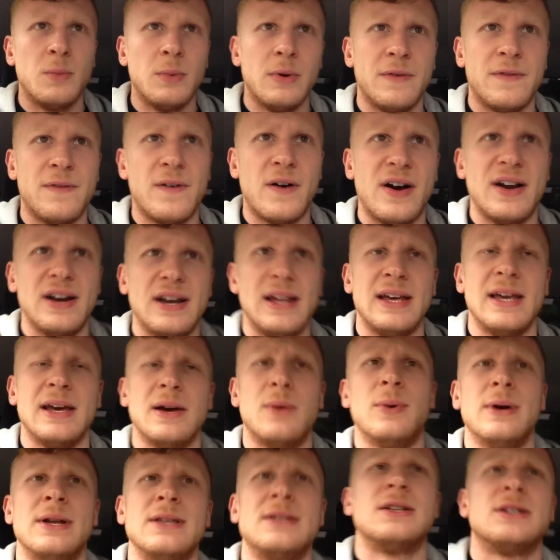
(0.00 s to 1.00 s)
We finally
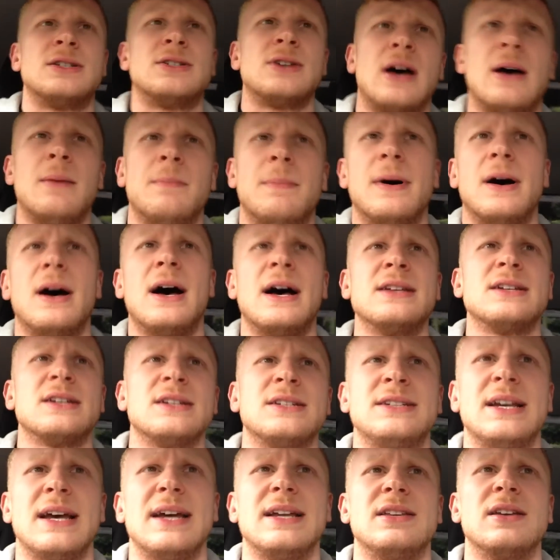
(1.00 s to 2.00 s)
hit winter time, but as I
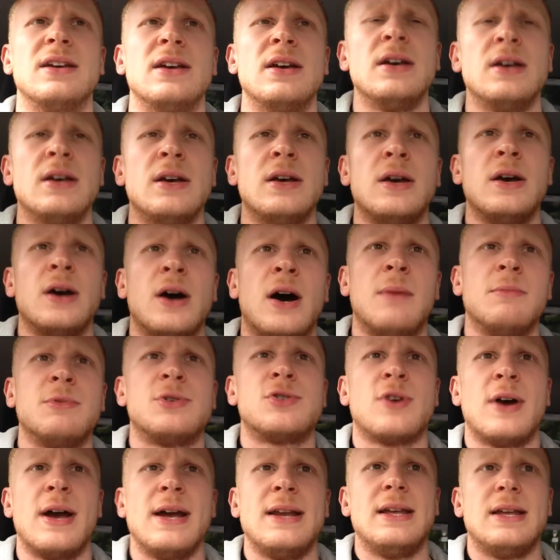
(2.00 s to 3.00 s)
said, I'm
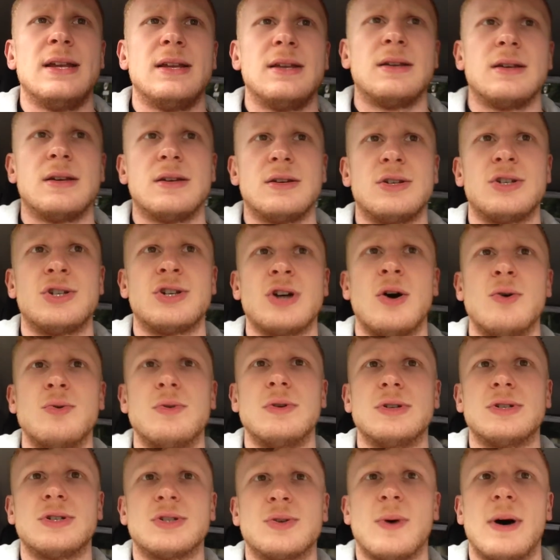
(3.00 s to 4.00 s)
training
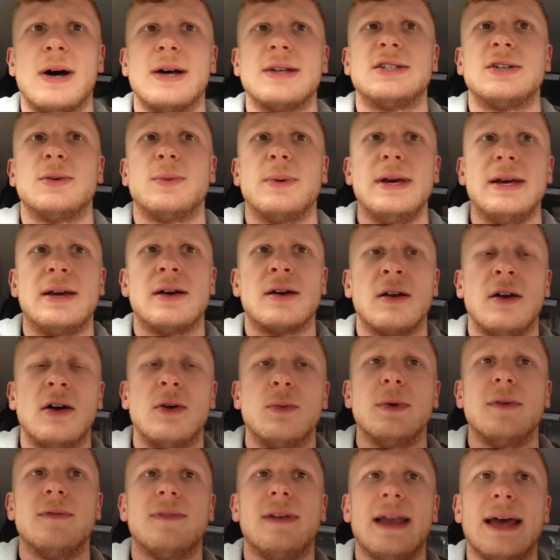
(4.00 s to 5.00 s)
shoulders twice a week
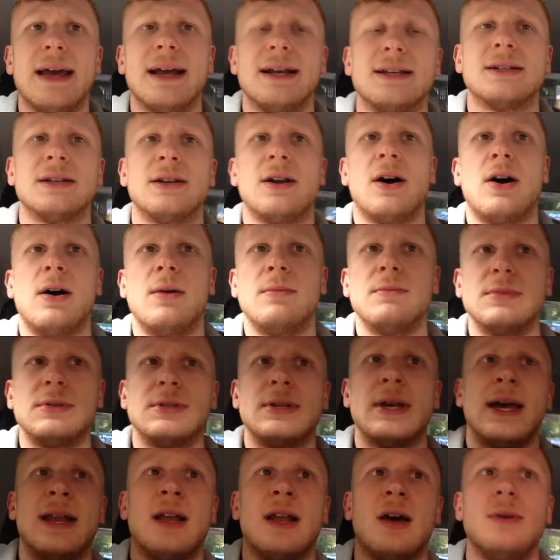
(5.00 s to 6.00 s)
along with legs and
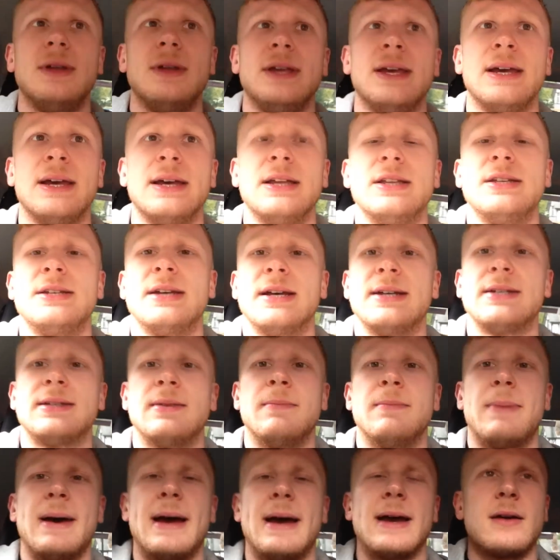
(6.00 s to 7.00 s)
arms and only hitting chest
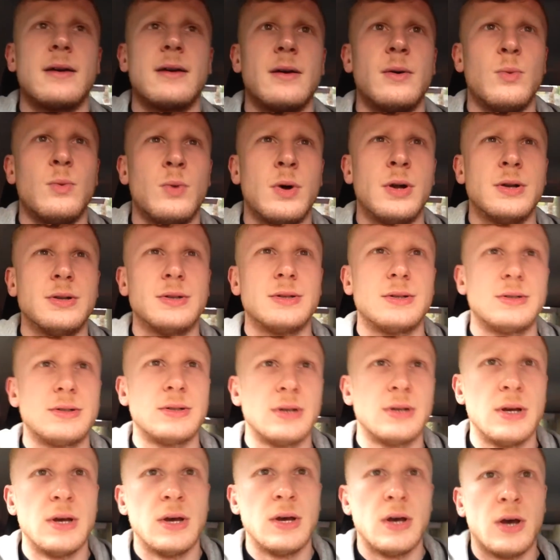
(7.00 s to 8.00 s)
and back once.